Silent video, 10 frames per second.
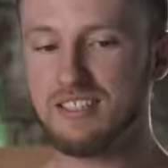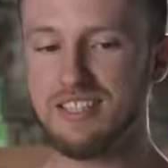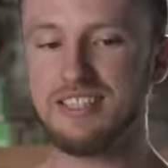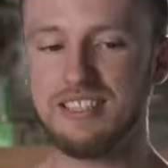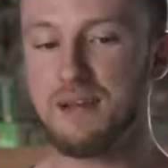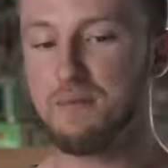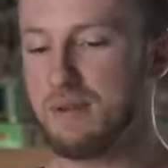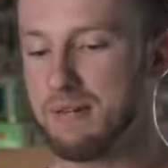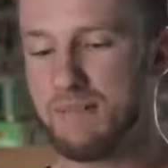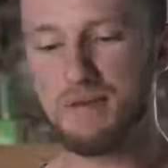Set a time
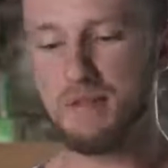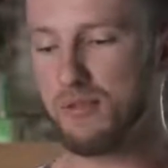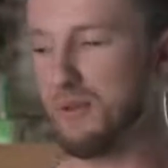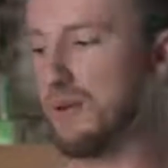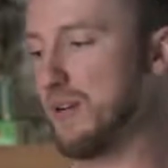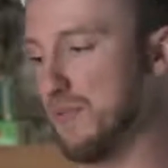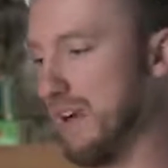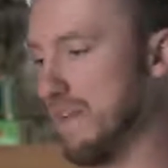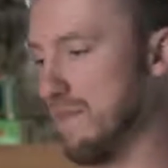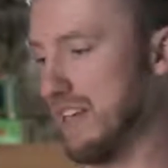limit, maybe three or
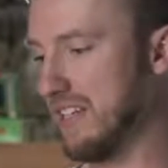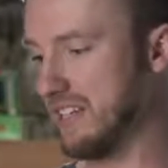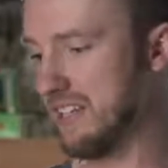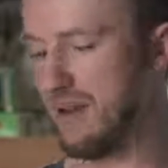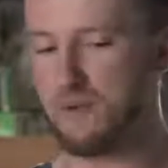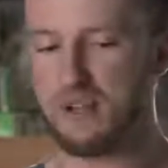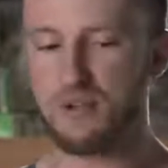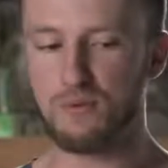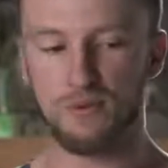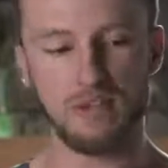five minutes. That way
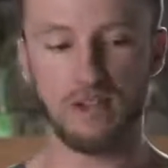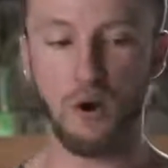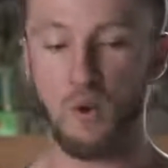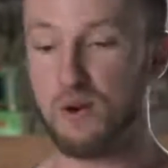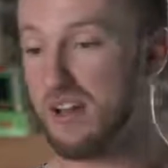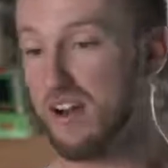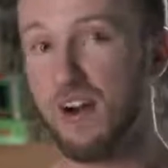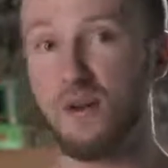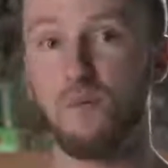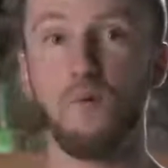you really hone in
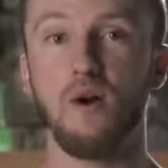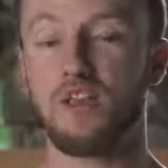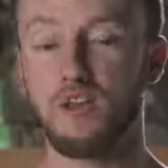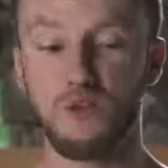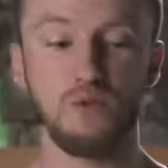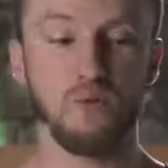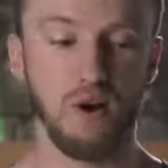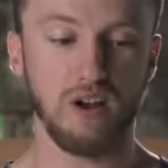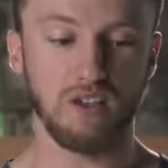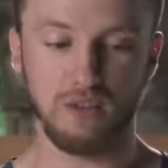on what you
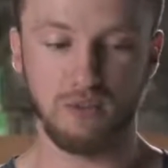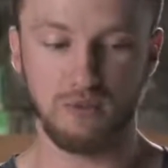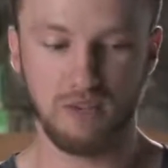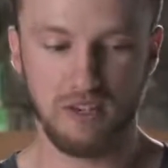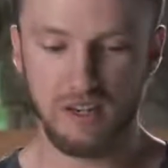want to